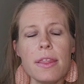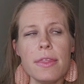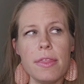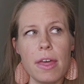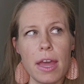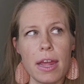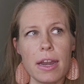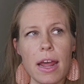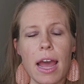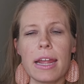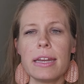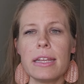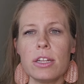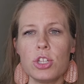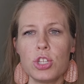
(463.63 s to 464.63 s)
then I
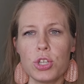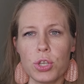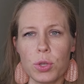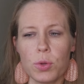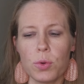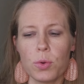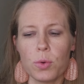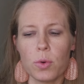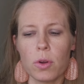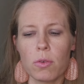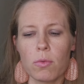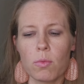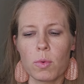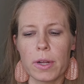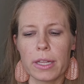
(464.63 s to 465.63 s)
need to
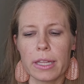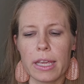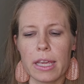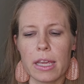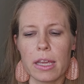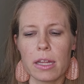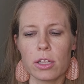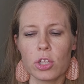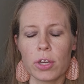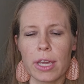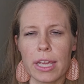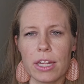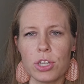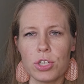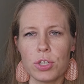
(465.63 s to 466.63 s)
really look
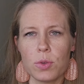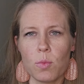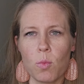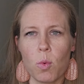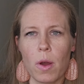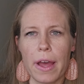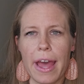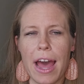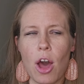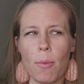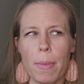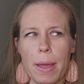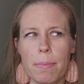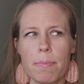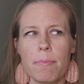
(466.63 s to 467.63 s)
into what how
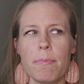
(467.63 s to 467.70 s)
my